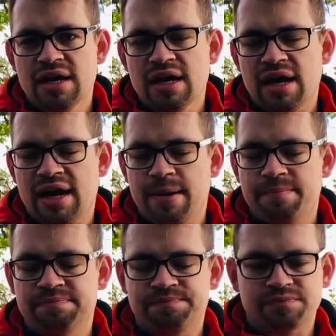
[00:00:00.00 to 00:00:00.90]

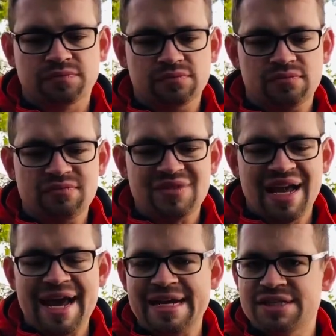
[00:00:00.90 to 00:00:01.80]

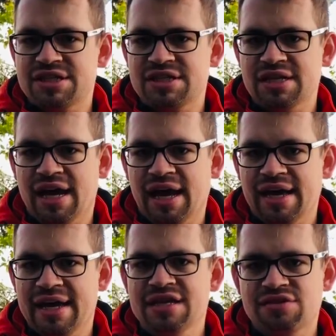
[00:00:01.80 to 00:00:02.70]
and its
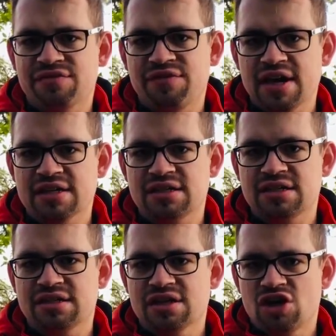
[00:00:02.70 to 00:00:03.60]

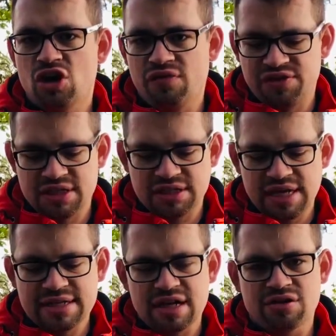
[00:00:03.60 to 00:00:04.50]
interface of this
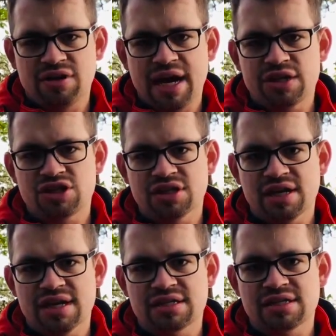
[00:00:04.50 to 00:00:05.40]
data collection
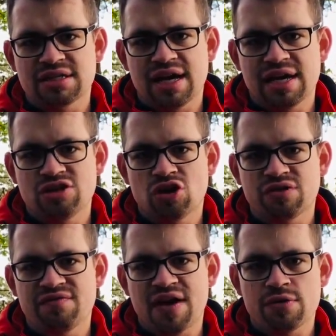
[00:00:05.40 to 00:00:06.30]
is not
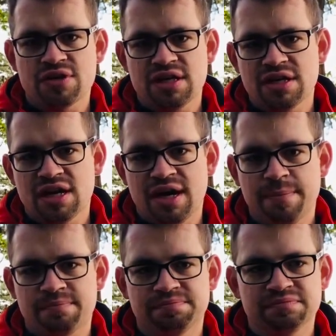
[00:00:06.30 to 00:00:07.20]
very
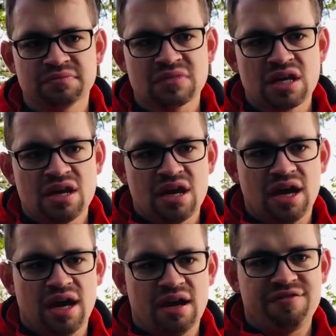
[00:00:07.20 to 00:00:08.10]

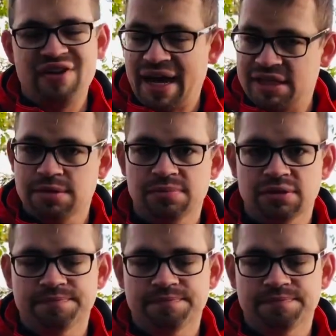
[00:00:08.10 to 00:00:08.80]
flexible.